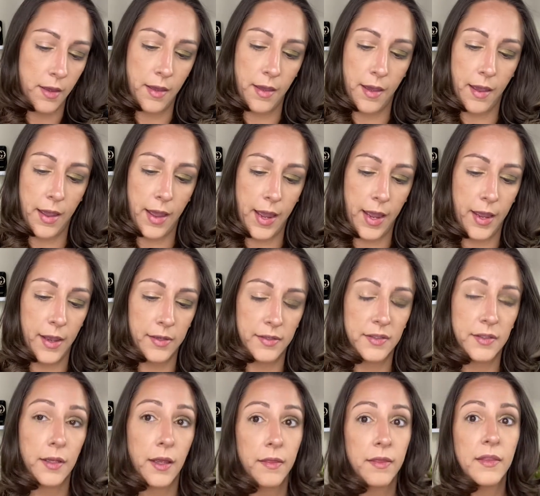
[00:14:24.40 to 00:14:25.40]
as
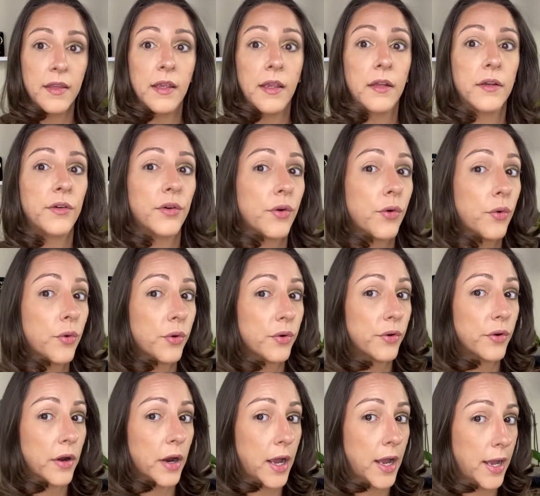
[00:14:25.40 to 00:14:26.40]
the inner corner
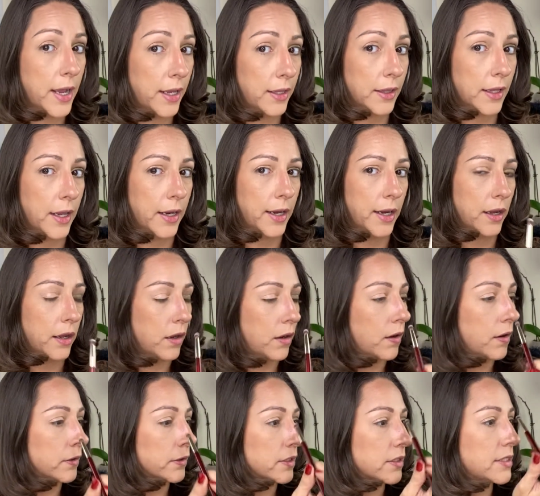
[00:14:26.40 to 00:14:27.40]
highlight
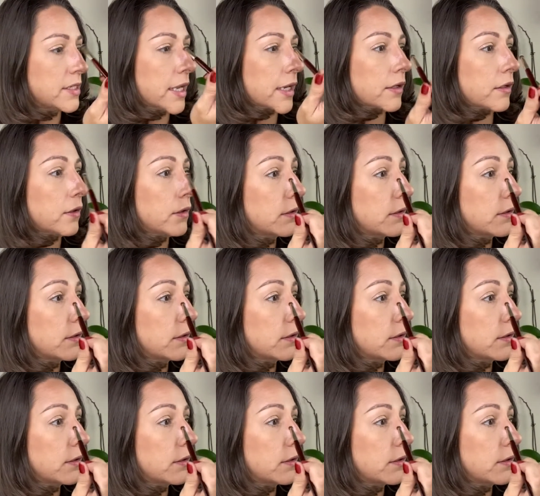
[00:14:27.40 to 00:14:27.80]
on the day look.